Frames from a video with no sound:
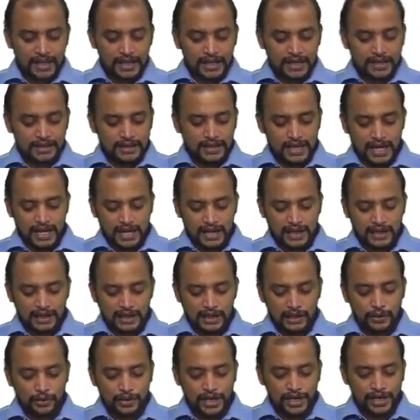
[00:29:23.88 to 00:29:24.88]
Then
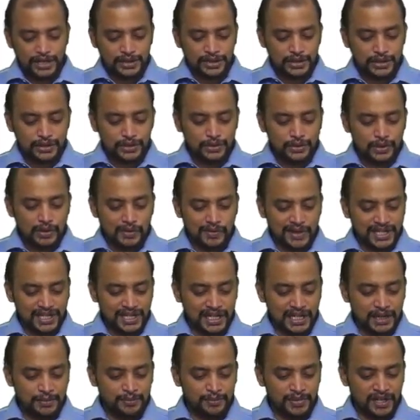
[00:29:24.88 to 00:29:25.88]
look into question
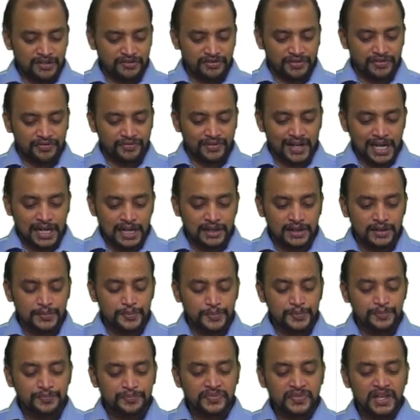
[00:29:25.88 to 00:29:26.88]
number 15.
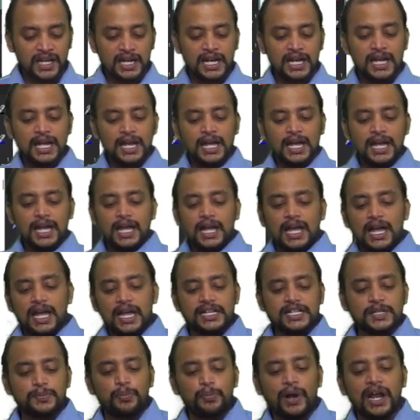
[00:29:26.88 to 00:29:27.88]

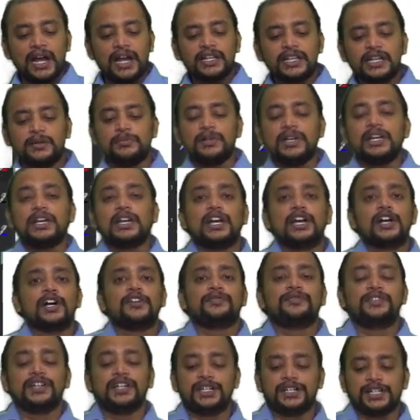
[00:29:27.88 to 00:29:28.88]
Explain the meaning
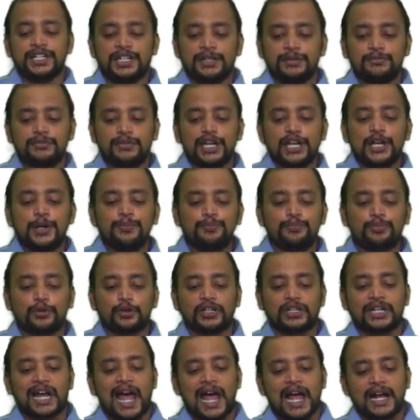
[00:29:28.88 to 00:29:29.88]
of the term
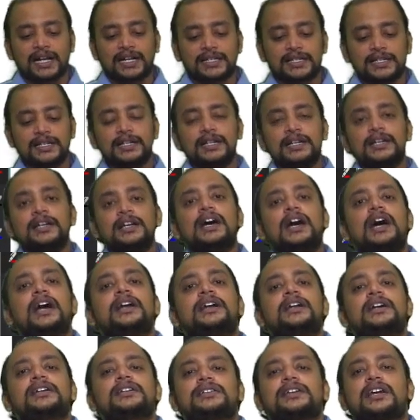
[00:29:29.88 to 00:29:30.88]
input tax
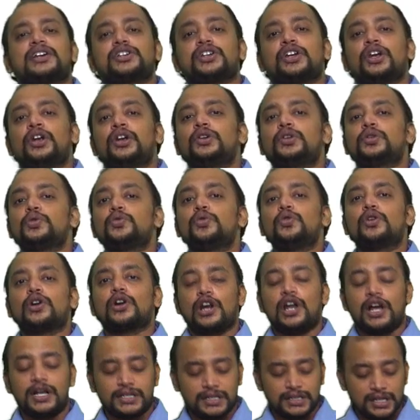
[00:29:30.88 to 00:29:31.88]
under section 2
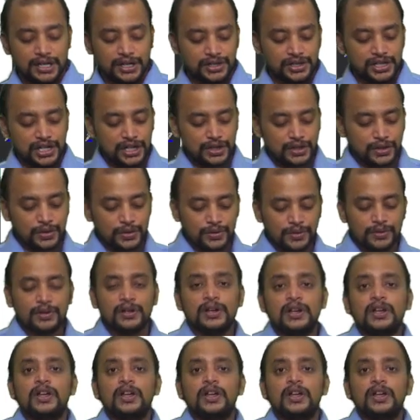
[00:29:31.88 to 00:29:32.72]
clause 62.